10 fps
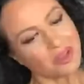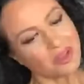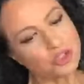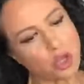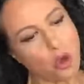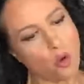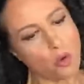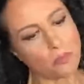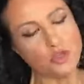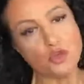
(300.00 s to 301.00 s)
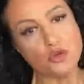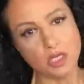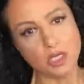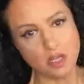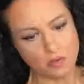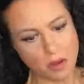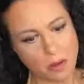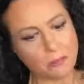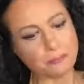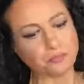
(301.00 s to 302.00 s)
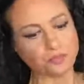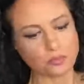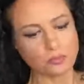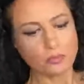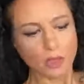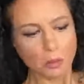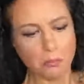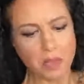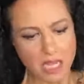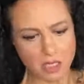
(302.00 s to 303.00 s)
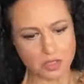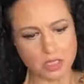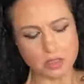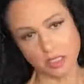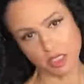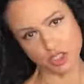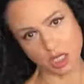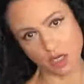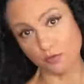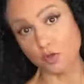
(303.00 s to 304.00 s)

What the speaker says: So you can even bake these on each side